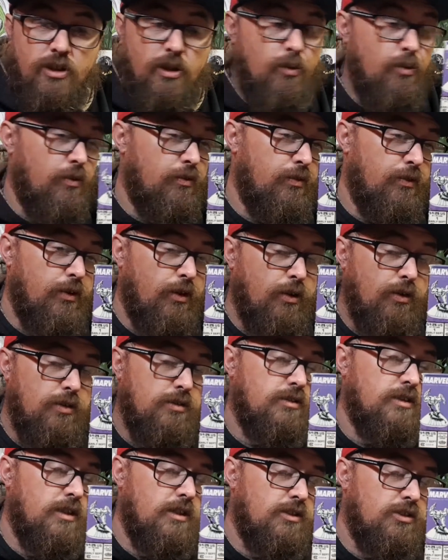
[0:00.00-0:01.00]
I want to know
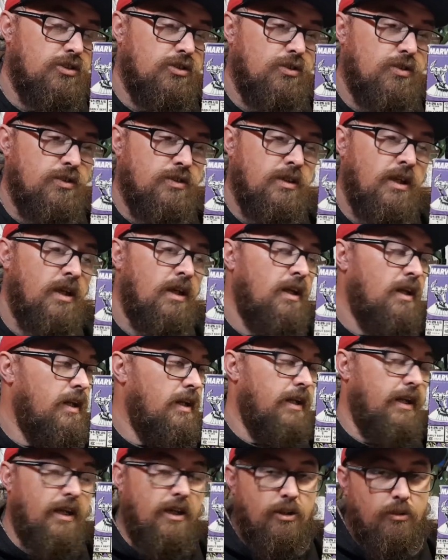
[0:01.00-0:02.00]
whose signature is,
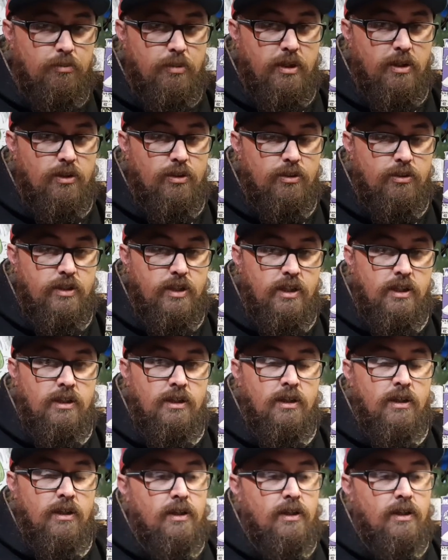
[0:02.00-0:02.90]
and that could be a good thing.